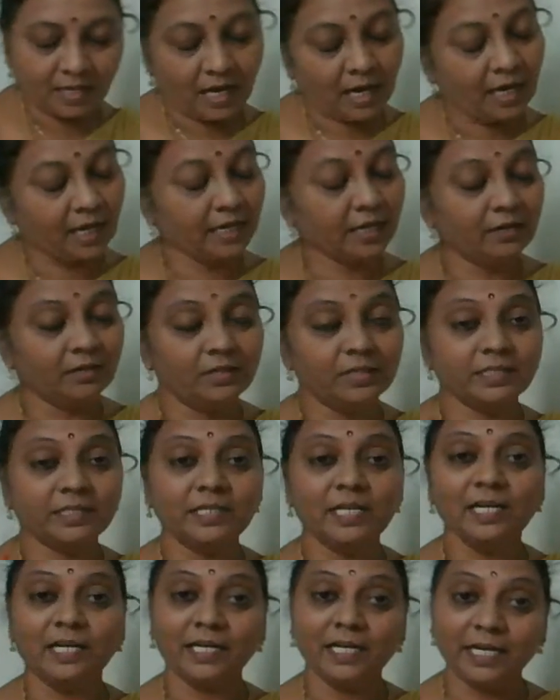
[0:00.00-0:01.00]
I heard
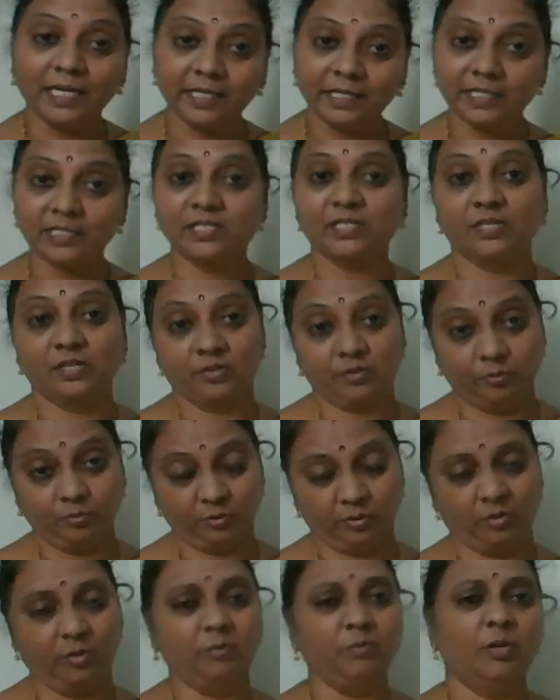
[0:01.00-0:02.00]
the latest
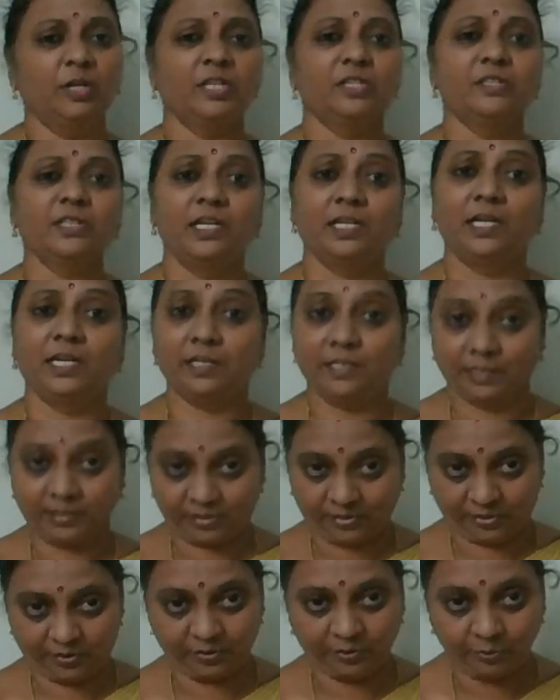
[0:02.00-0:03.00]
news. Or what is the
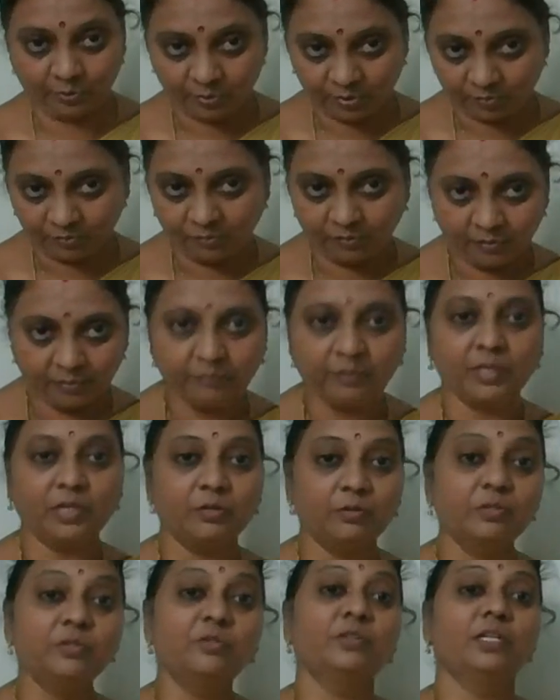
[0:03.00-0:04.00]
latest news? We
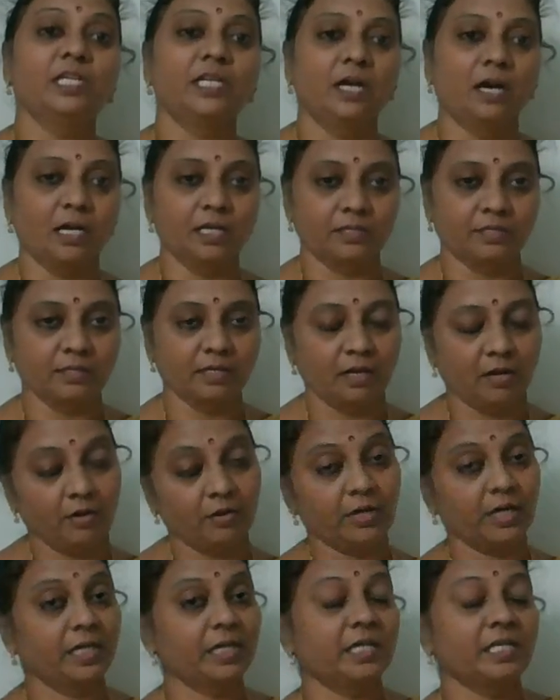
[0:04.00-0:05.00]
usually ask.
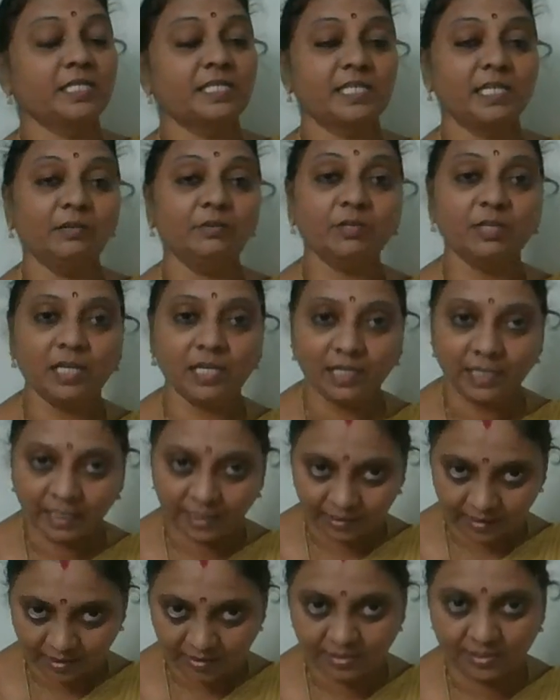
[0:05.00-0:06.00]
Or I received the
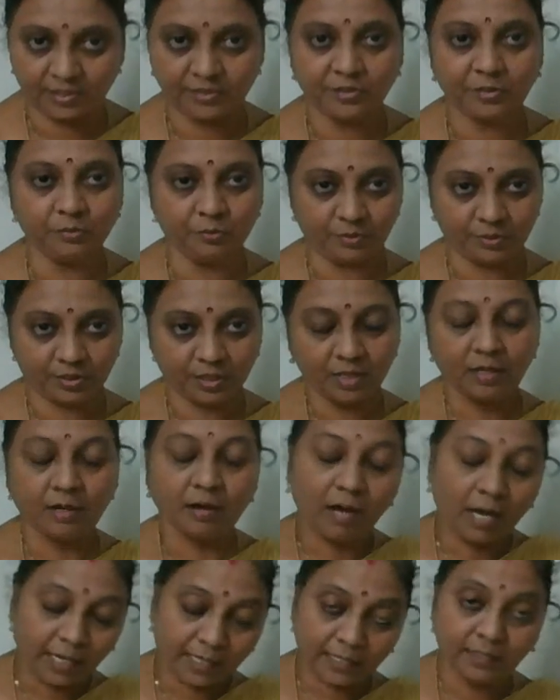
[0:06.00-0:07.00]
latest news.
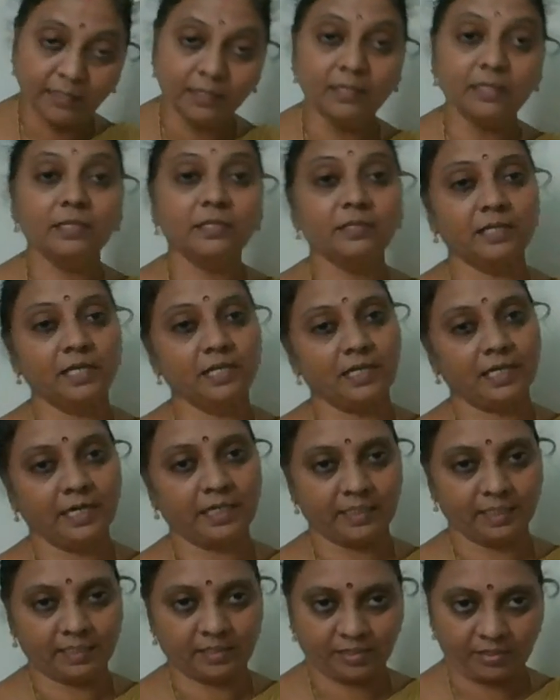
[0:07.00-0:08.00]
I heard the
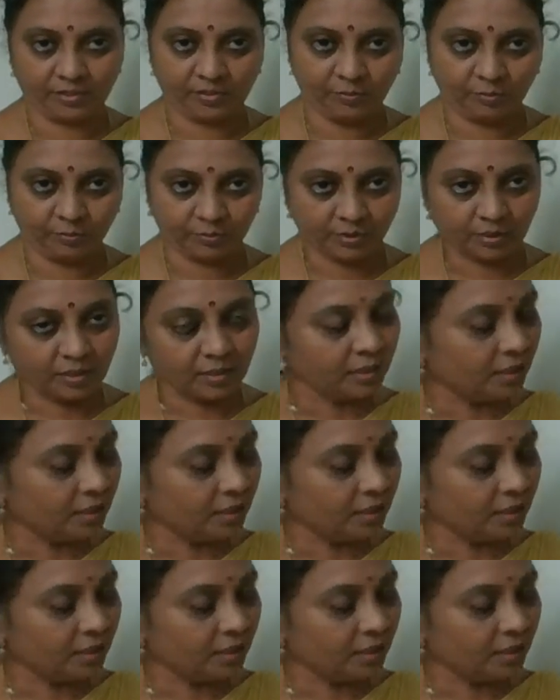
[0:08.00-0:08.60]
latest news.